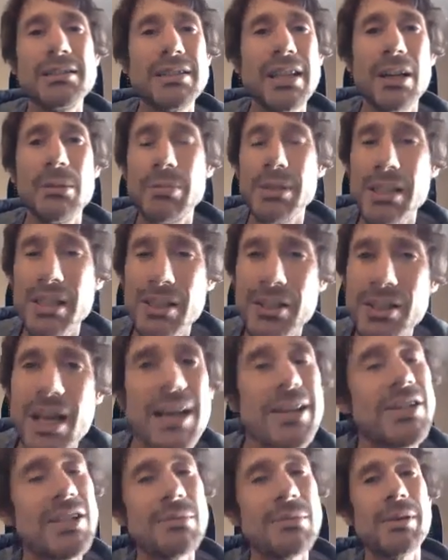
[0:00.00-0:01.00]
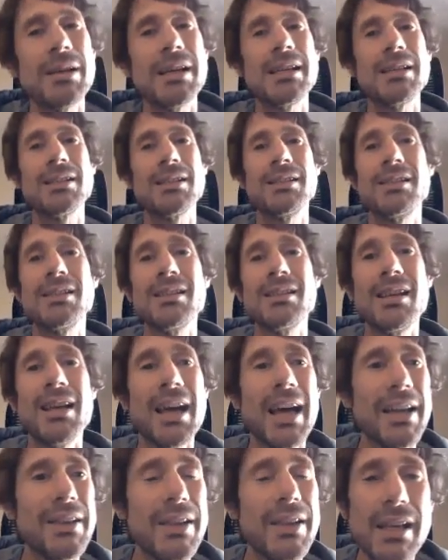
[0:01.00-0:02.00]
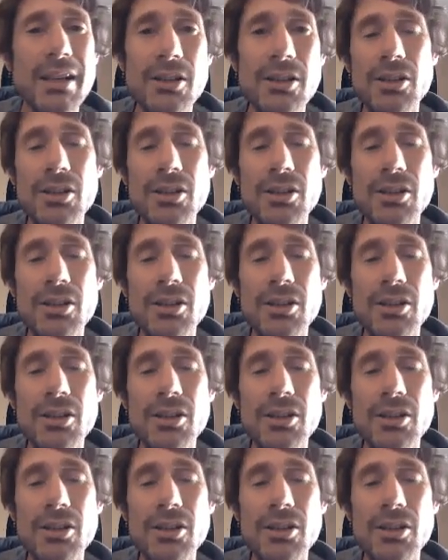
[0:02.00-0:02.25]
They'll be exacerbated, and then